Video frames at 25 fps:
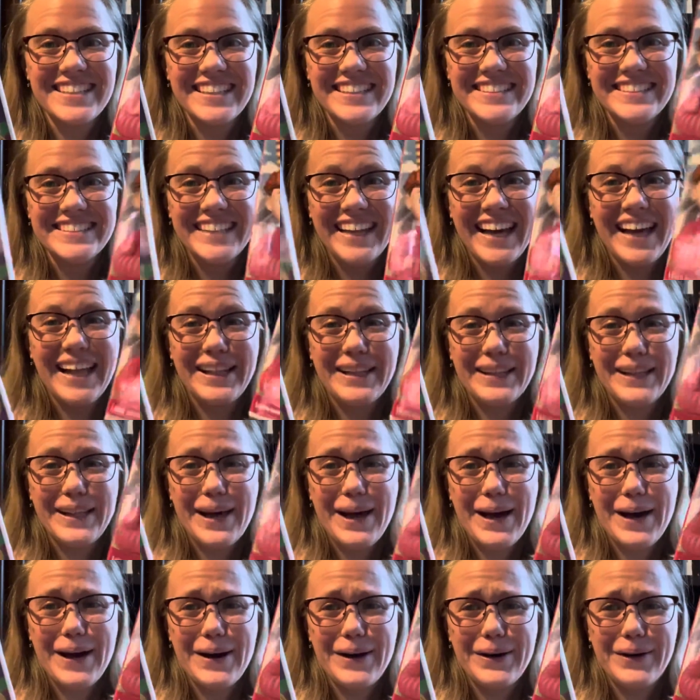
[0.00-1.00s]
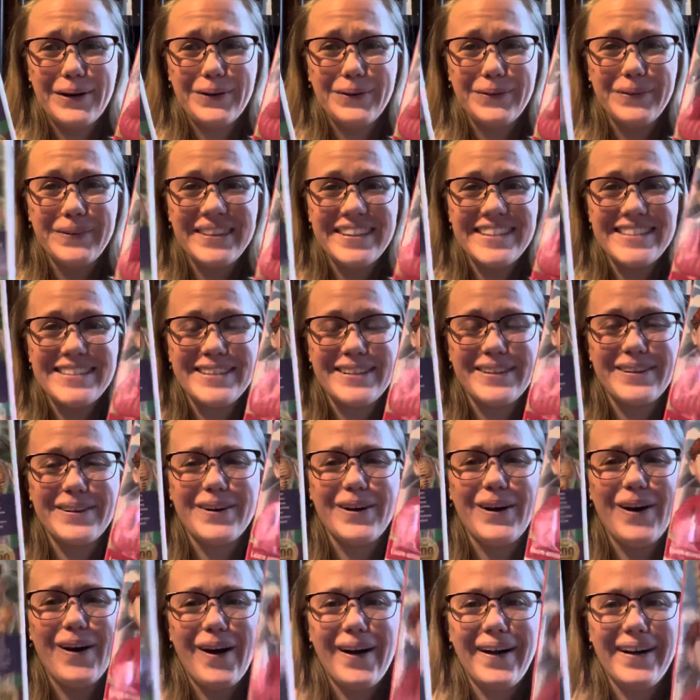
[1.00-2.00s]
hello, these are
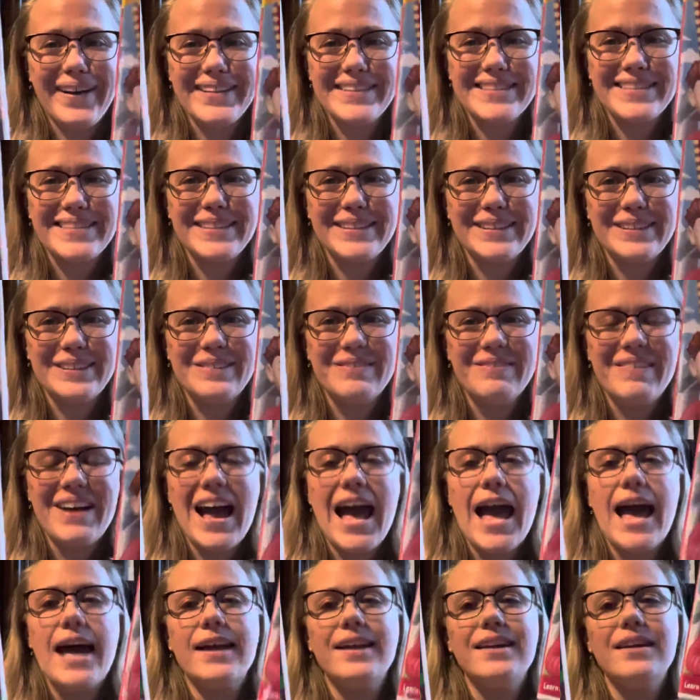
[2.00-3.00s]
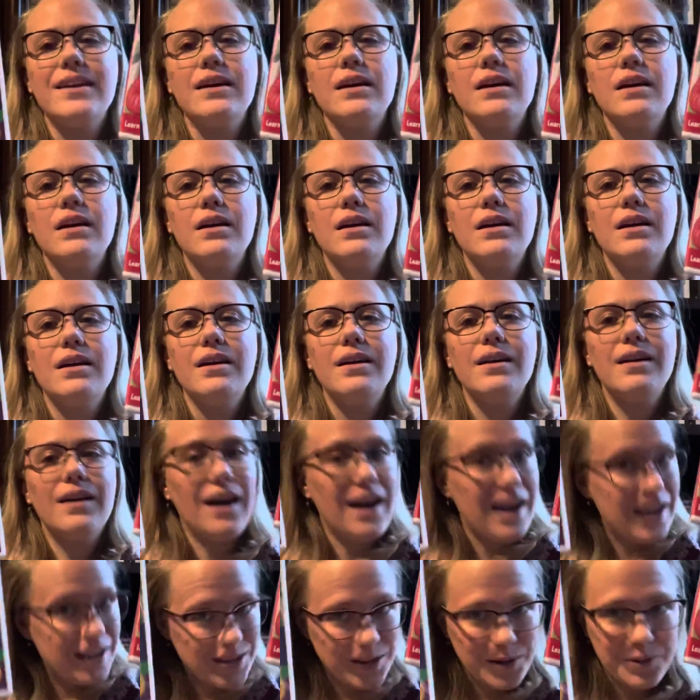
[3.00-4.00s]
awesome. And
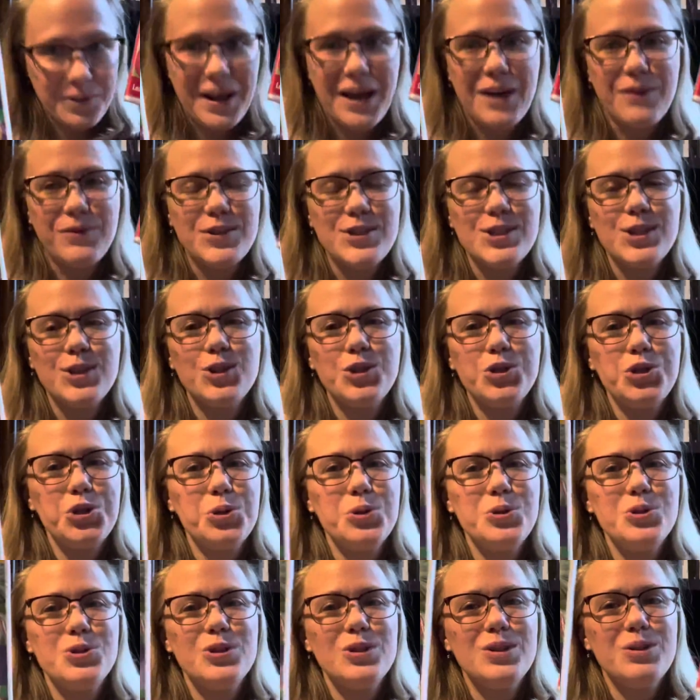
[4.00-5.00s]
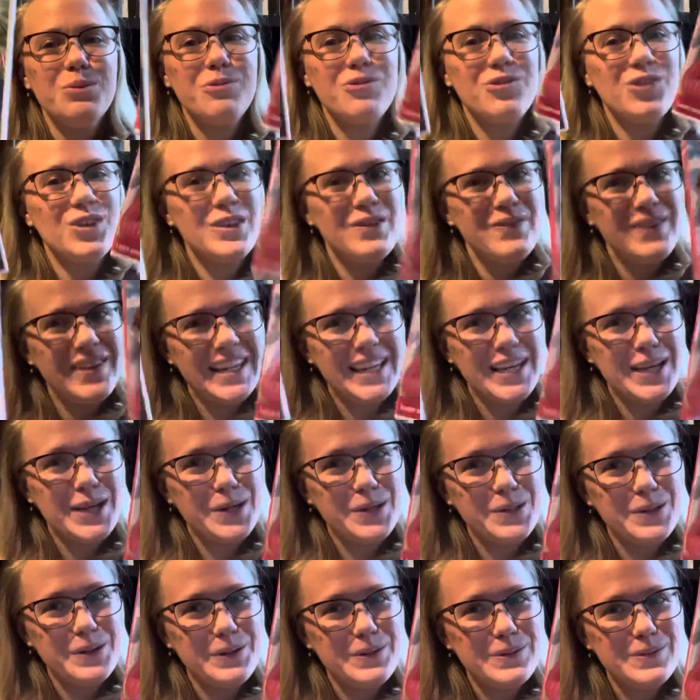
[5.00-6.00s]
I don't have to search YouTube for the
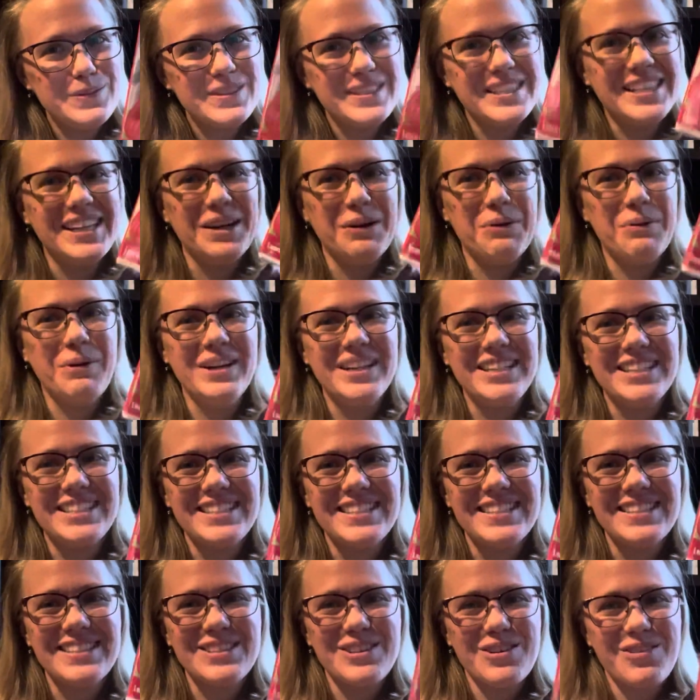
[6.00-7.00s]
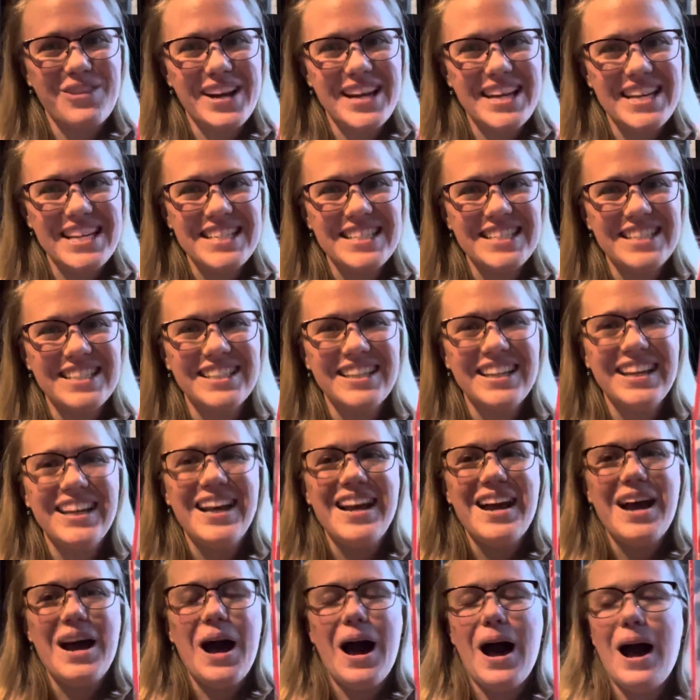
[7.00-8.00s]
videos, which is great.
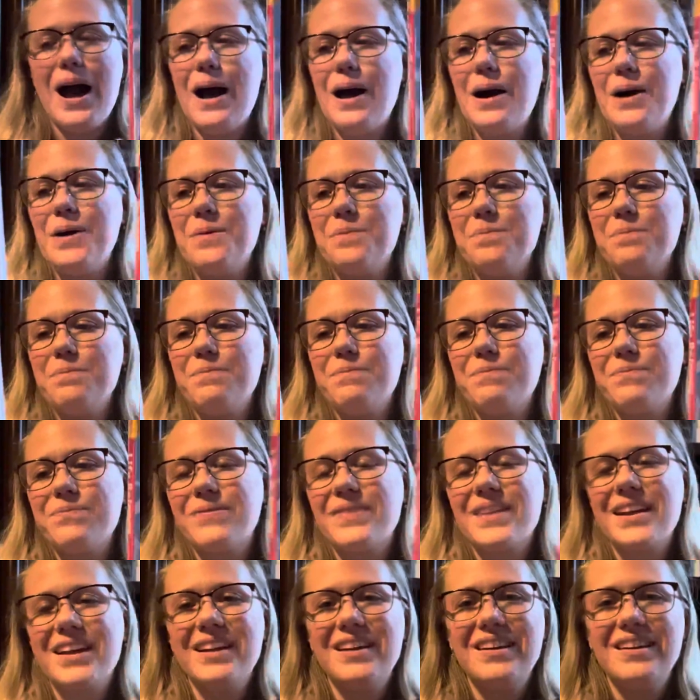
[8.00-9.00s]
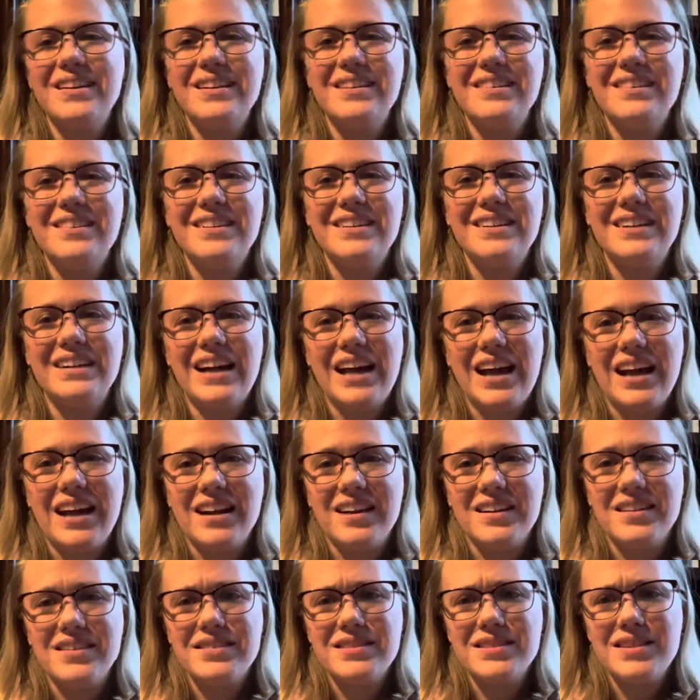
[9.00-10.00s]
Hey,
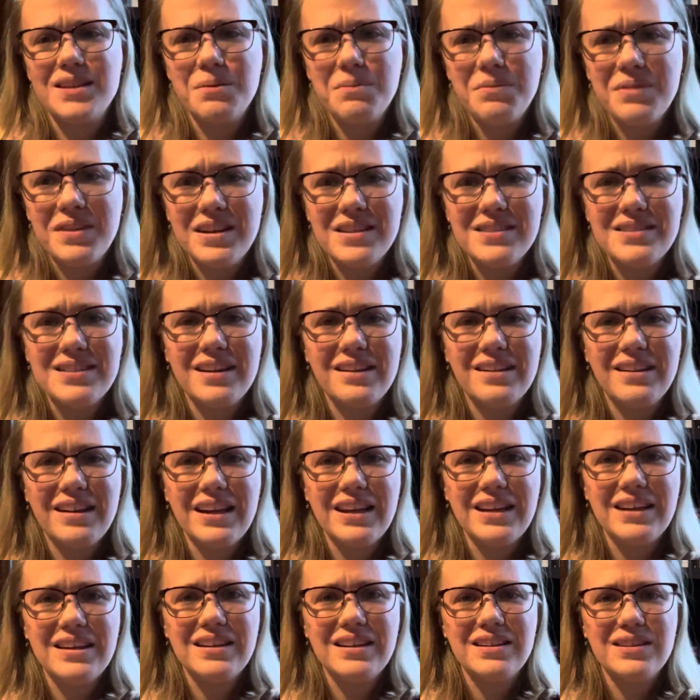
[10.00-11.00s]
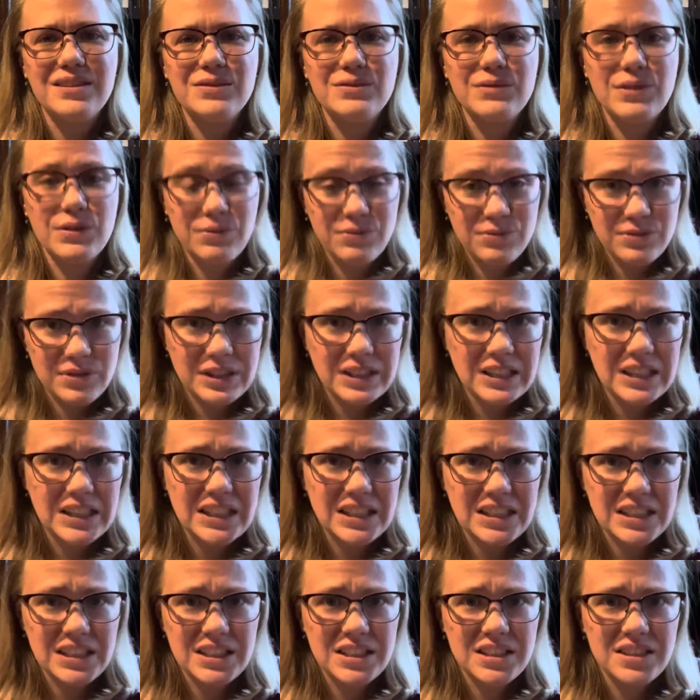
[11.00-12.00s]
some things I like for free
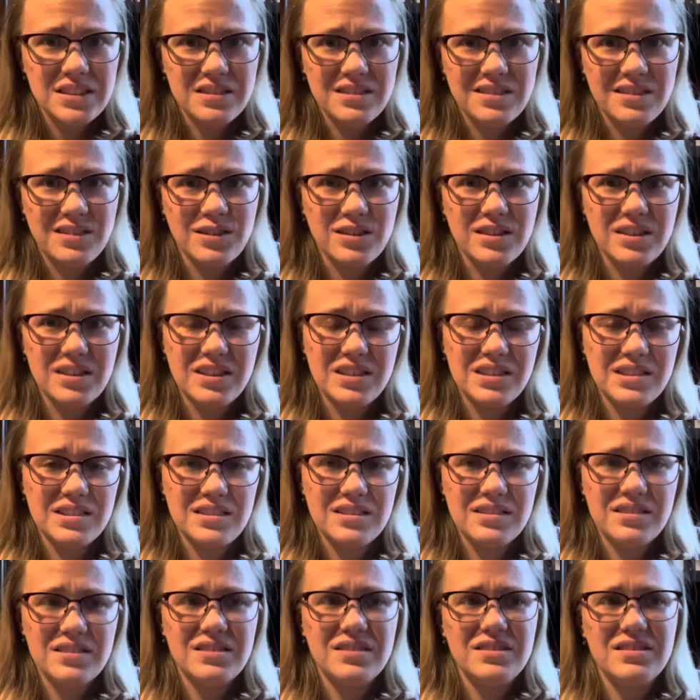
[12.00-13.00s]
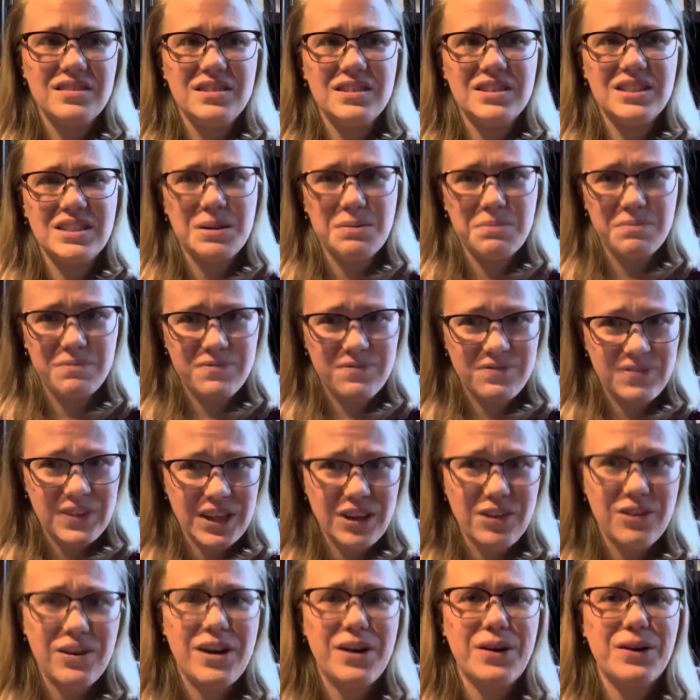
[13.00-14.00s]
or to figure
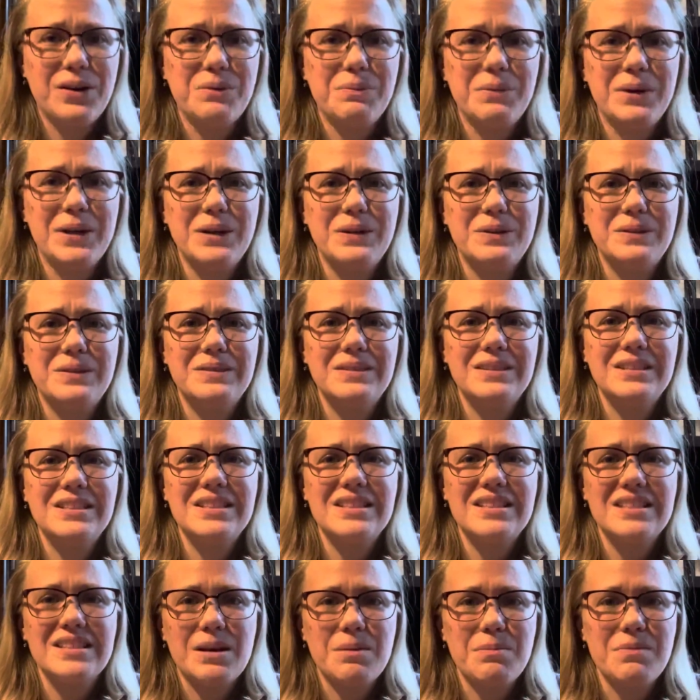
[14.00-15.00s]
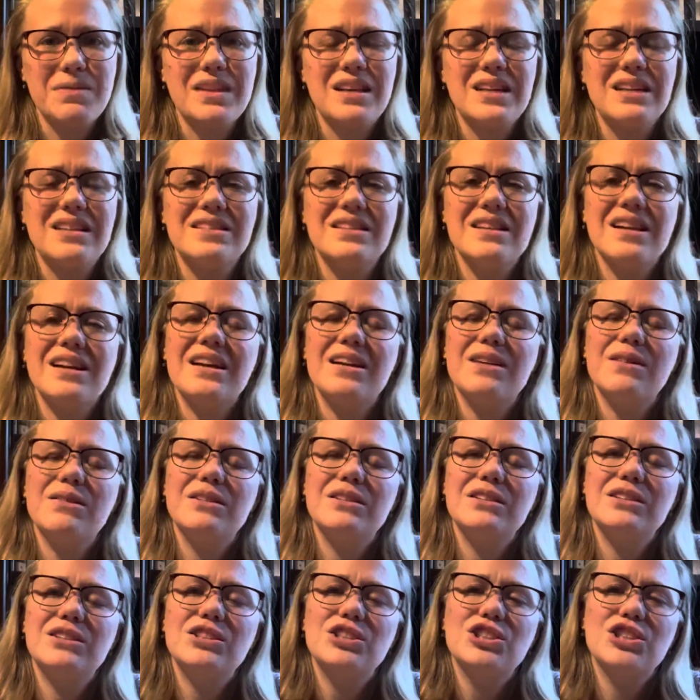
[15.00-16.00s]
out on my own, and some things I
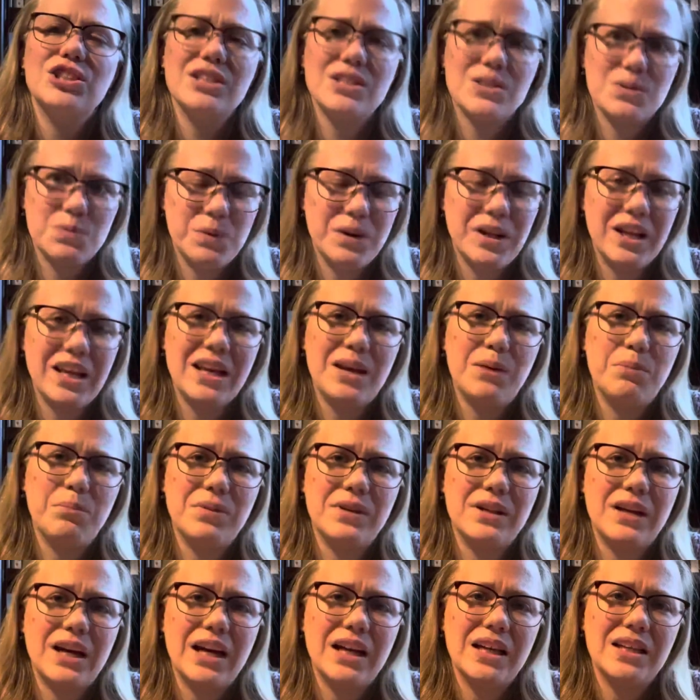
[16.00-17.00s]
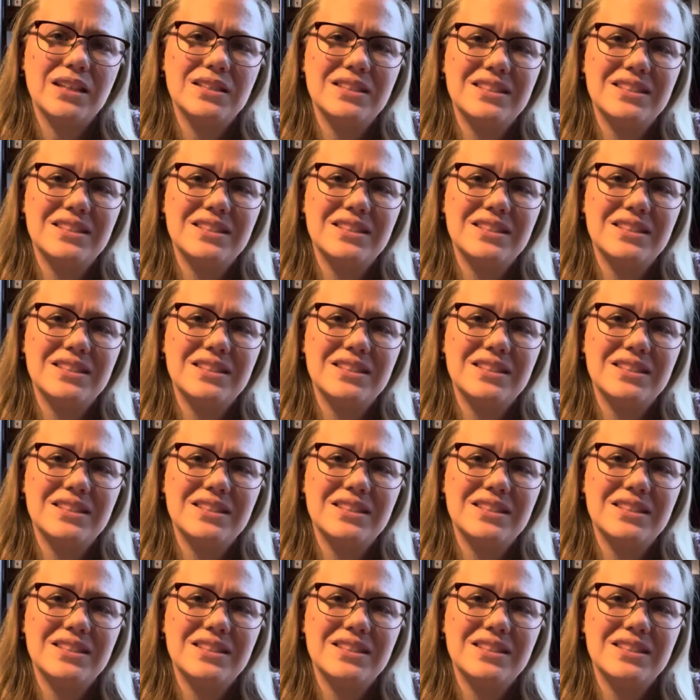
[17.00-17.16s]
just want to hit play.